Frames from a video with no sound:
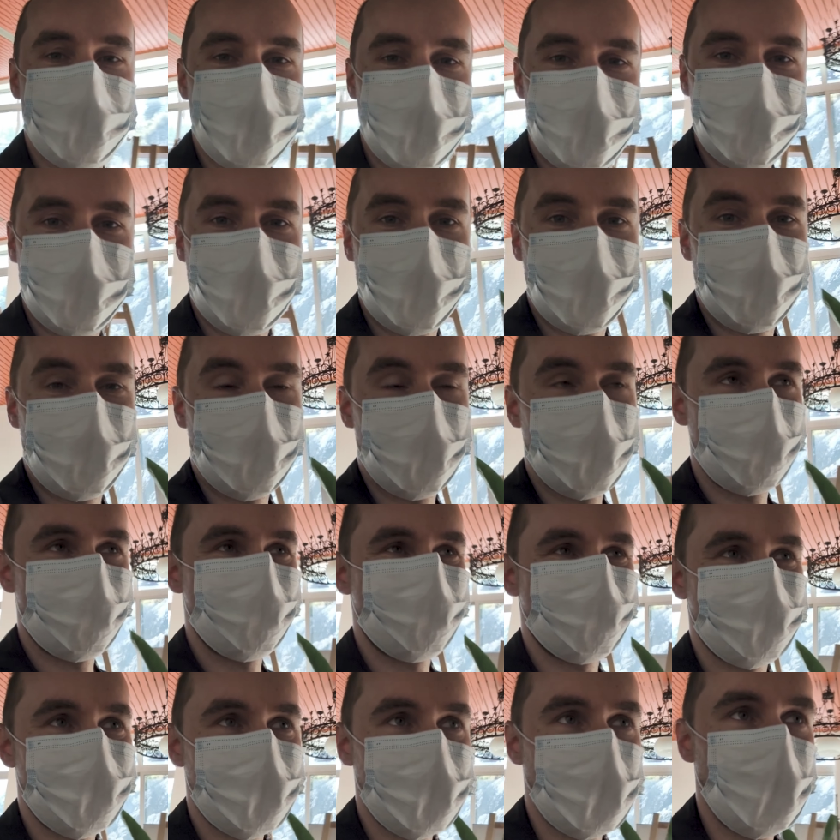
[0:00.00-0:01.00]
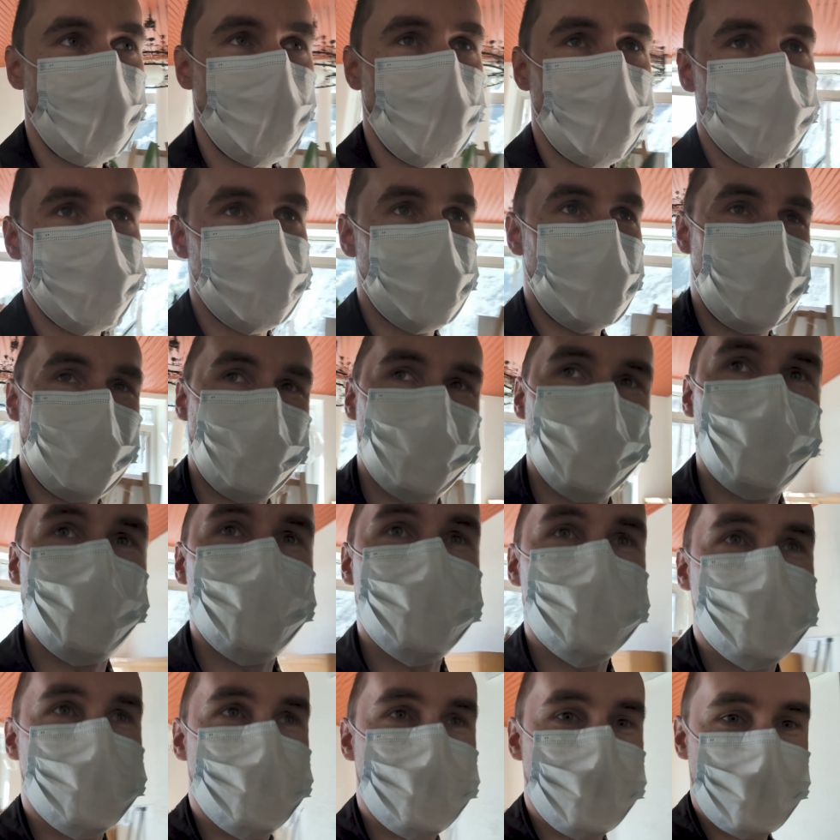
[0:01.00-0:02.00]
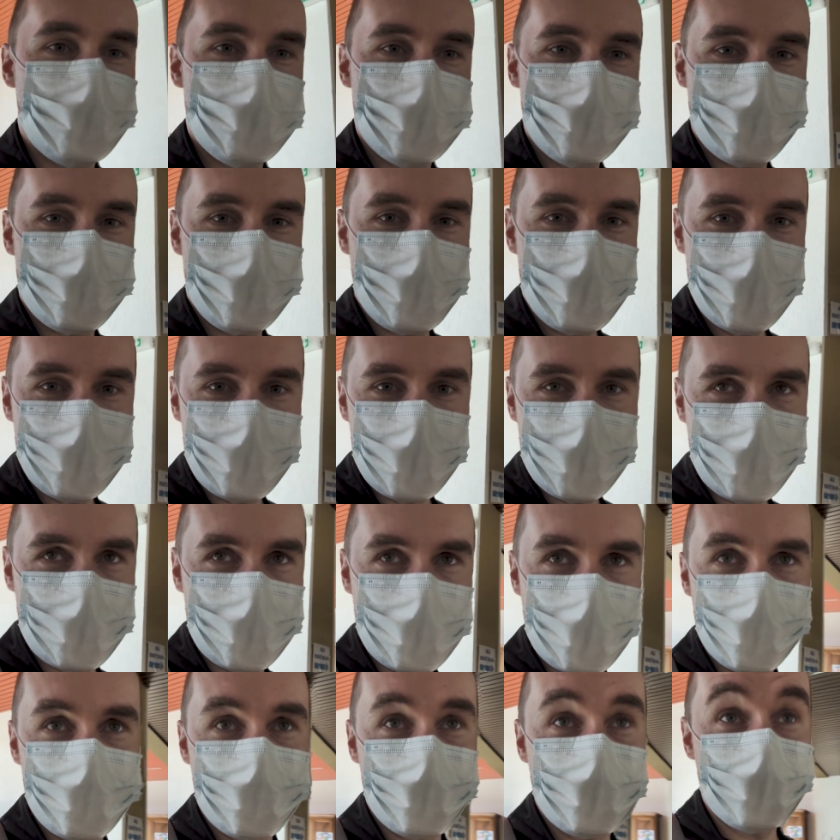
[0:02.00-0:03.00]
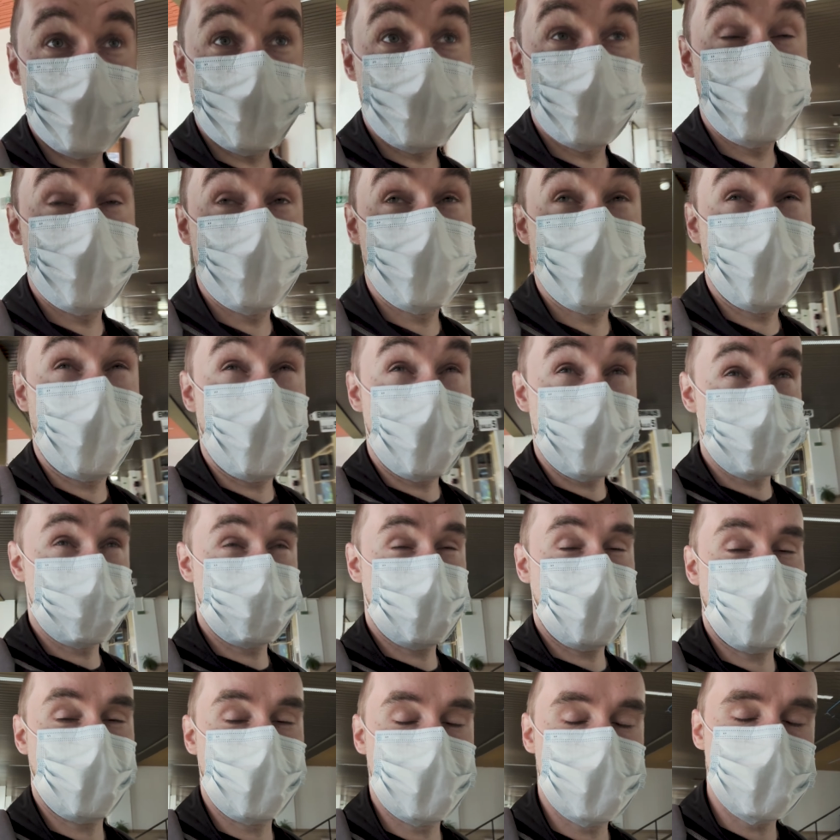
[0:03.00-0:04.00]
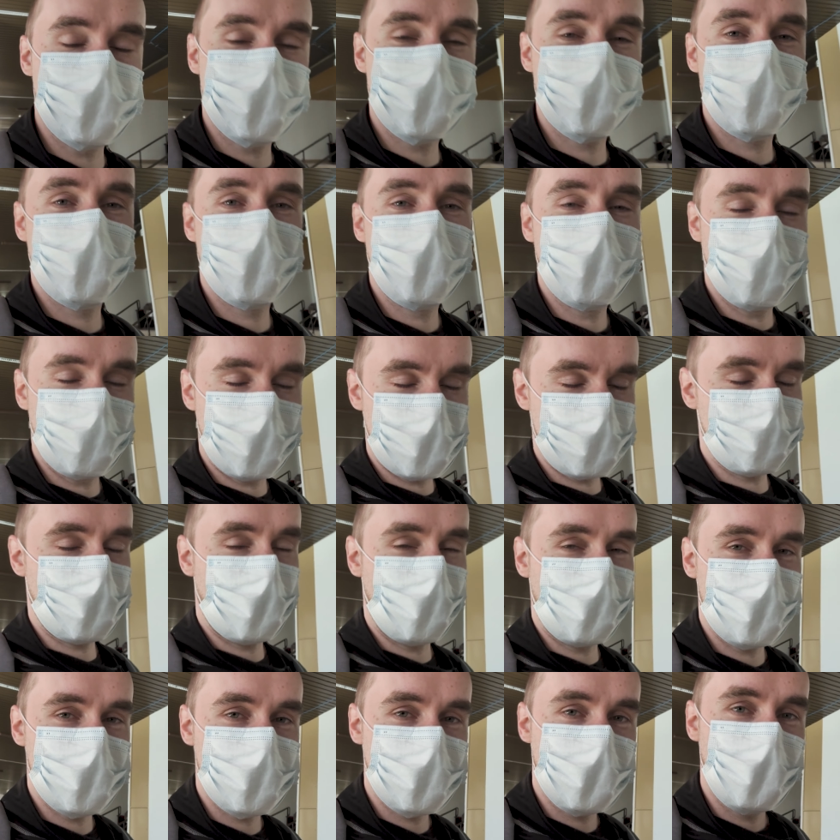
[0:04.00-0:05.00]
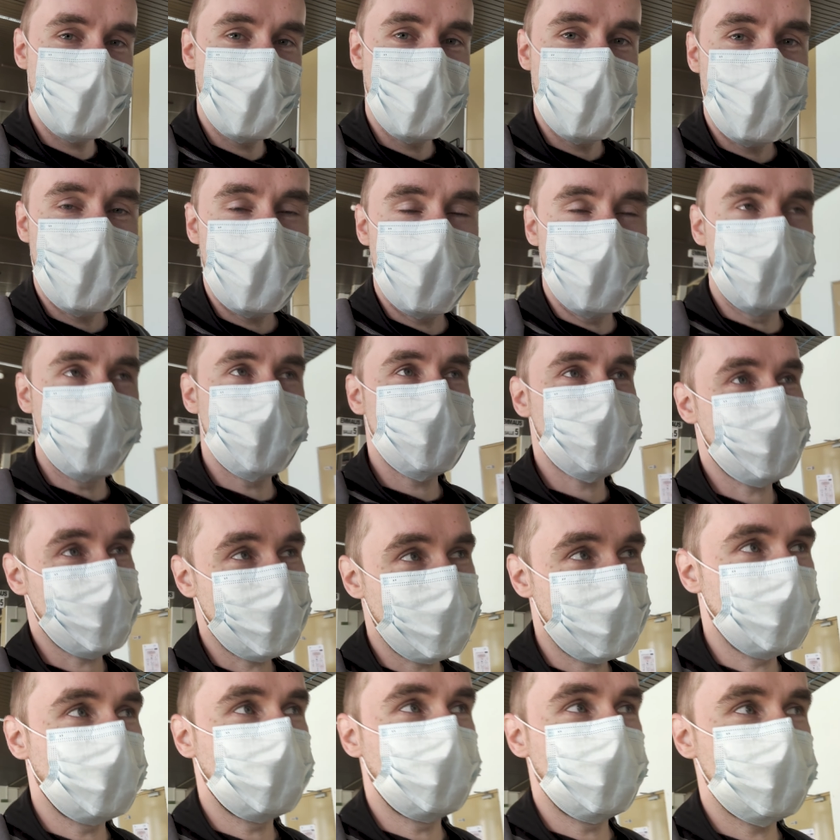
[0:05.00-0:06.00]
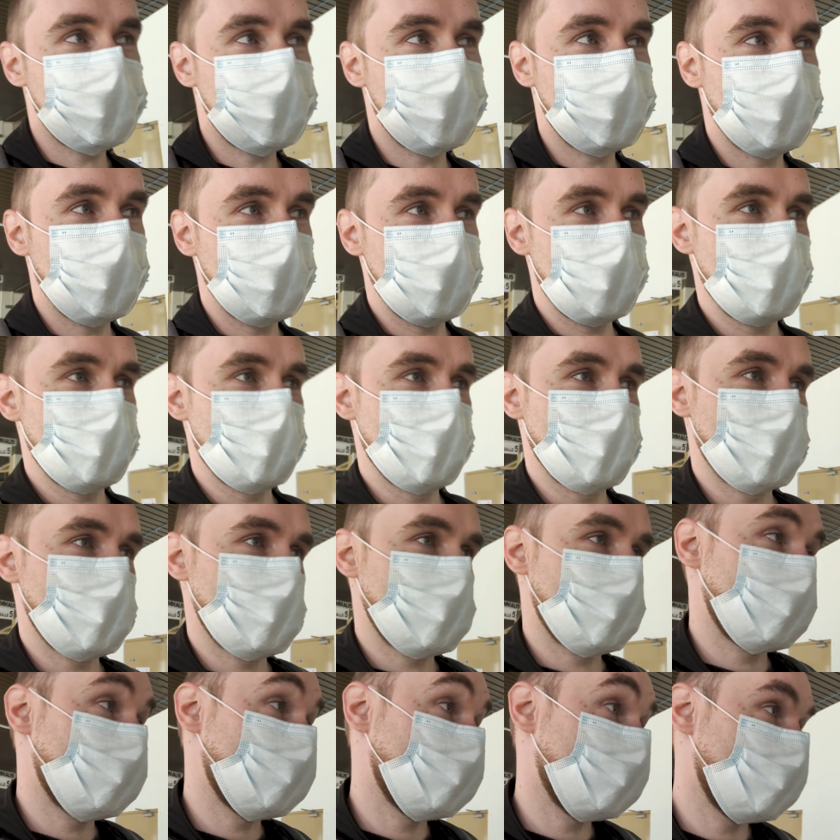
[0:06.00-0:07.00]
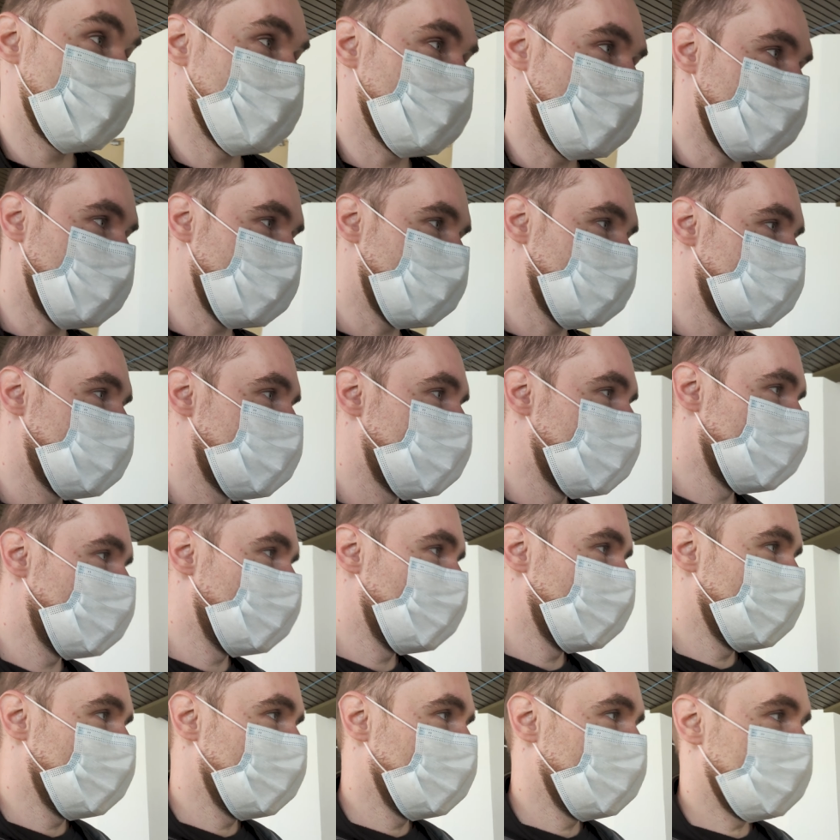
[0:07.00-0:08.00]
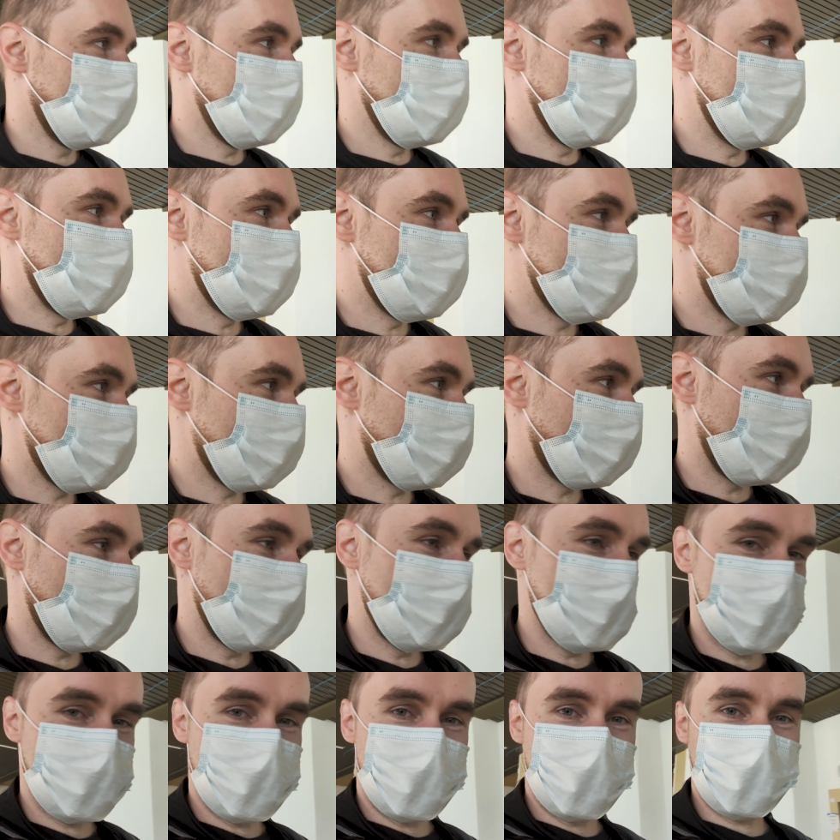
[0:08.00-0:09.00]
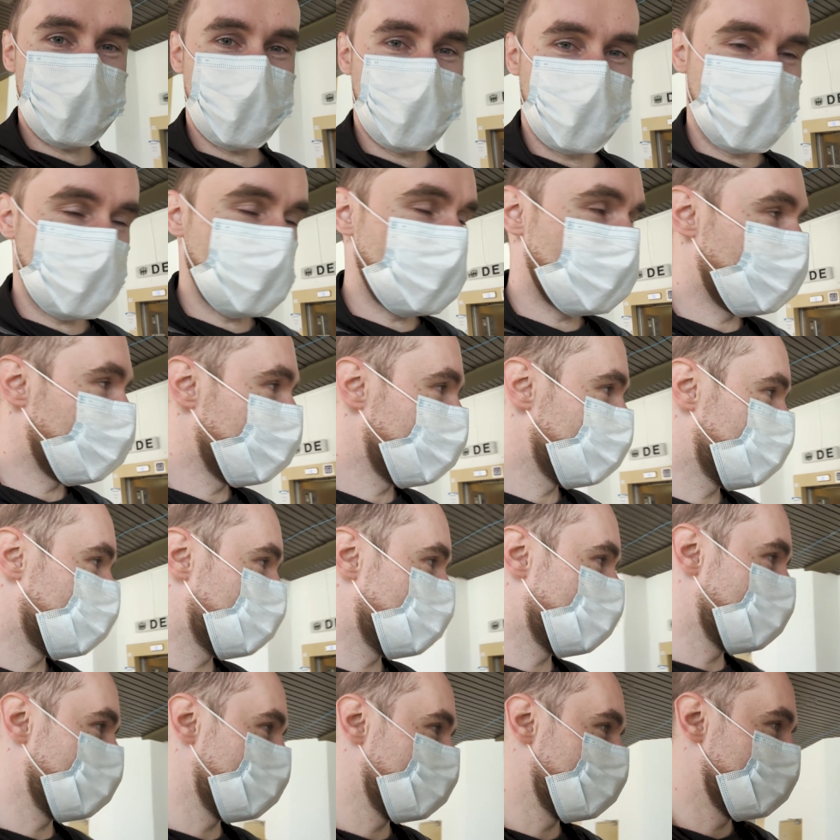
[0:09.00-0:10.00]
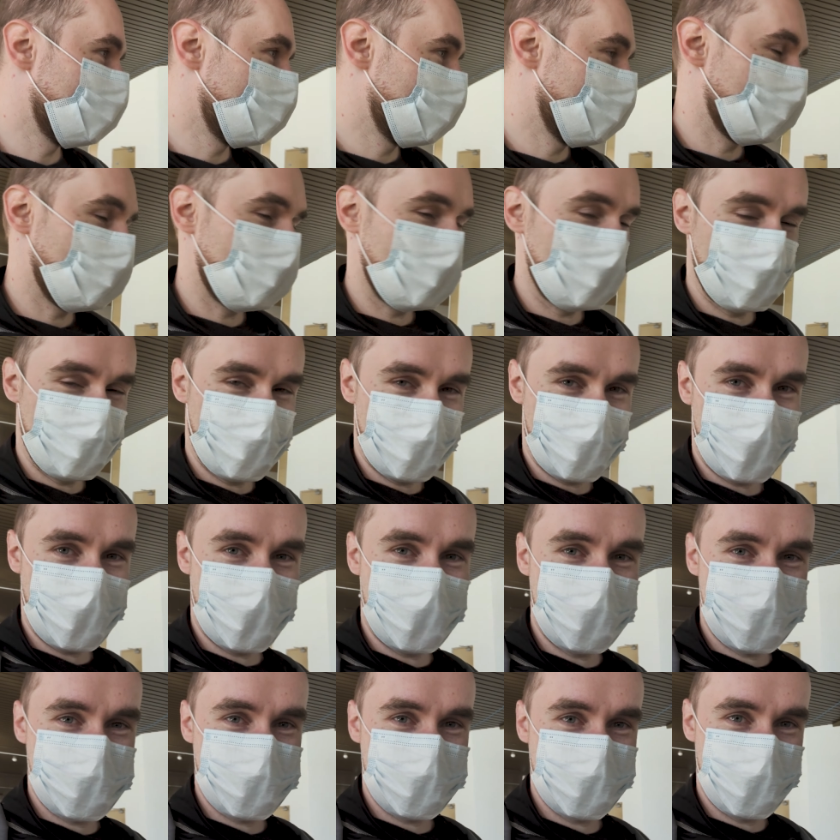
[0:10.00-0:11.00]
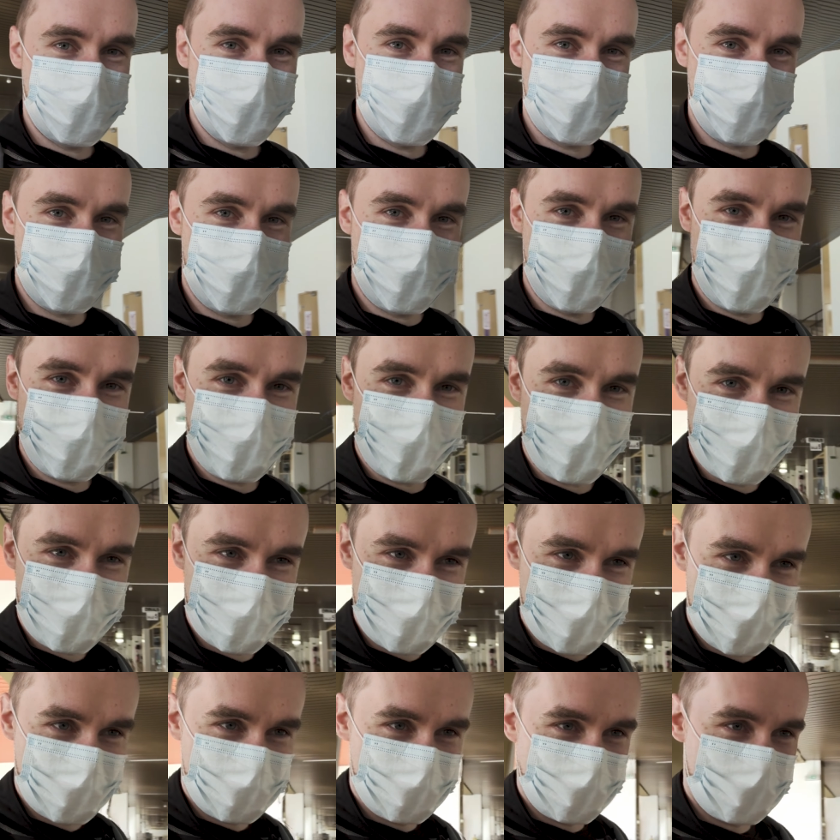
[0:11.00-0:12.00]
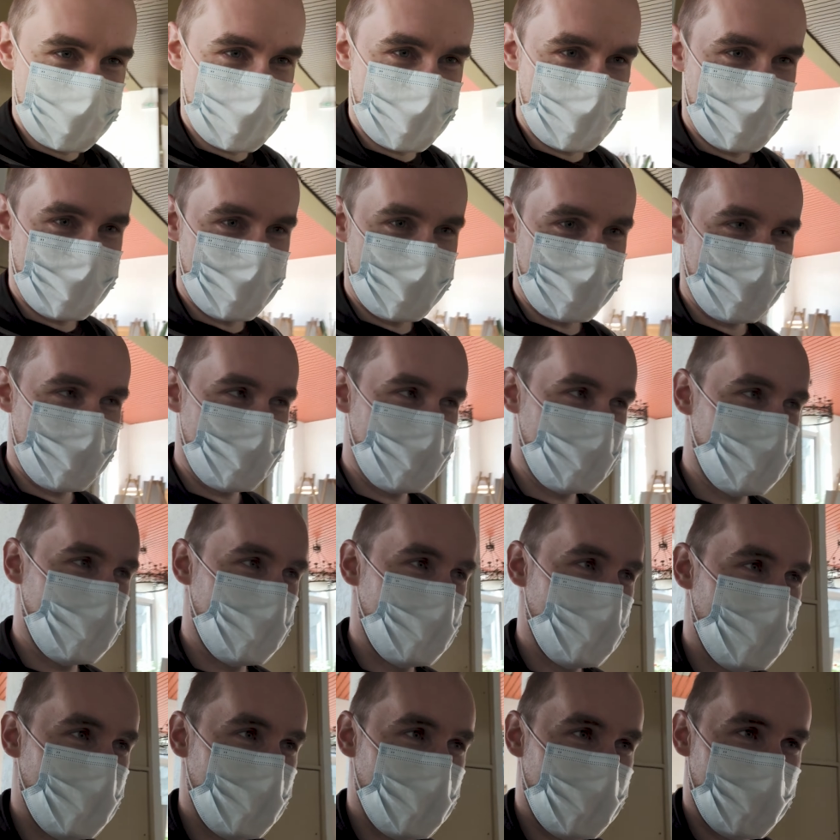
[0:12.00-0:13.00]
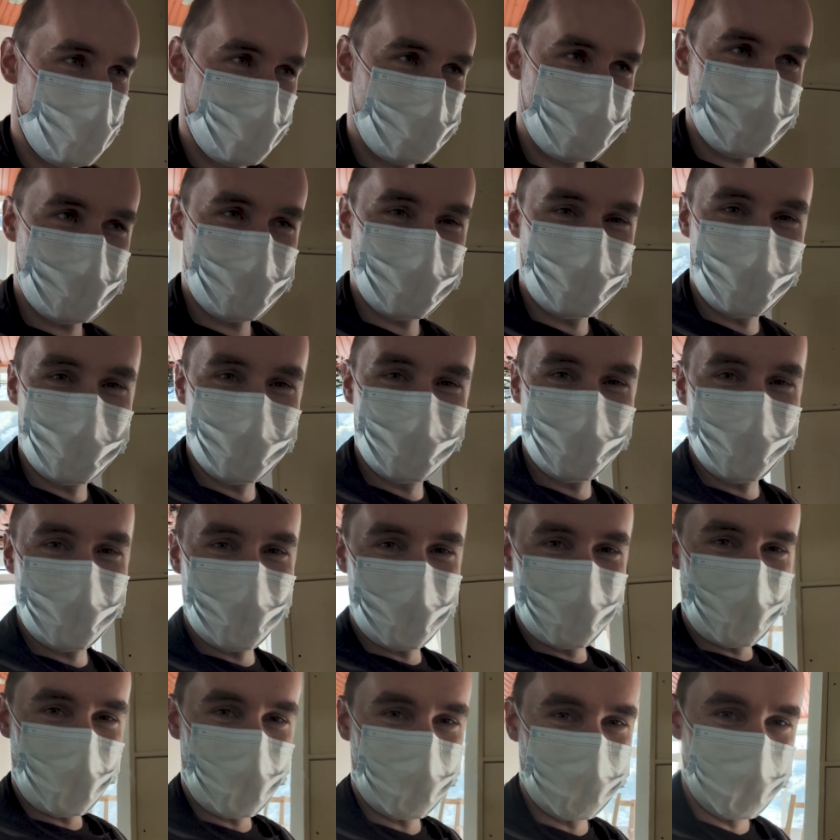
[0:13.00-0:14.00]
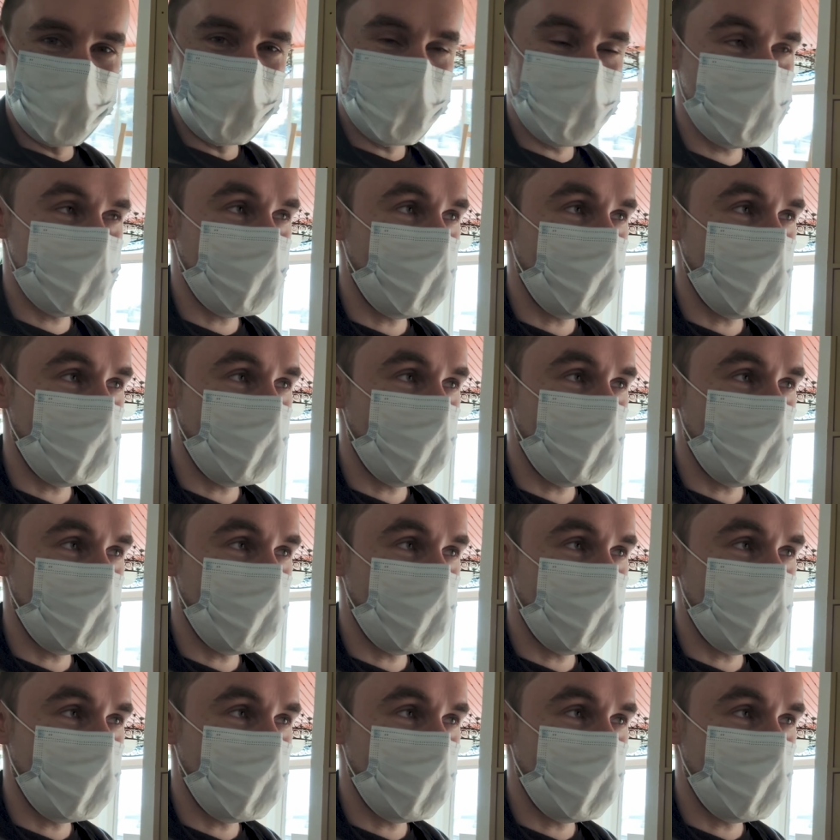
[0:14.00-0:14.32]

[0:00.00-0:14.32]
to tell you that we are not always doing this together, and I think as marriages, as marriage, we should do this together. But well, it is not always working. I think I supposed to discuss this with her have some routine about this.